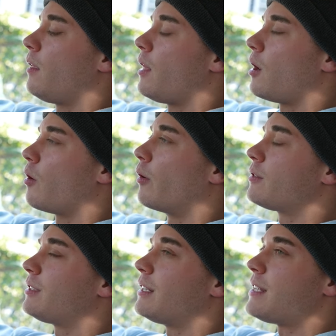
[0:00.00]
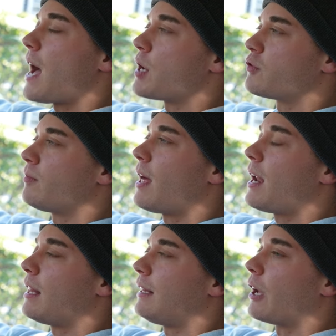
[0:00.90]
that in order to detach from
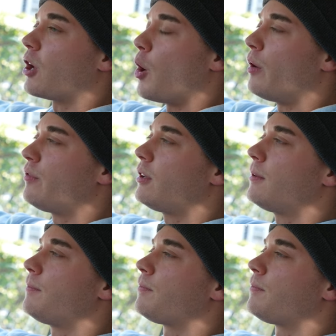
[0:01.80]
that and let go of it,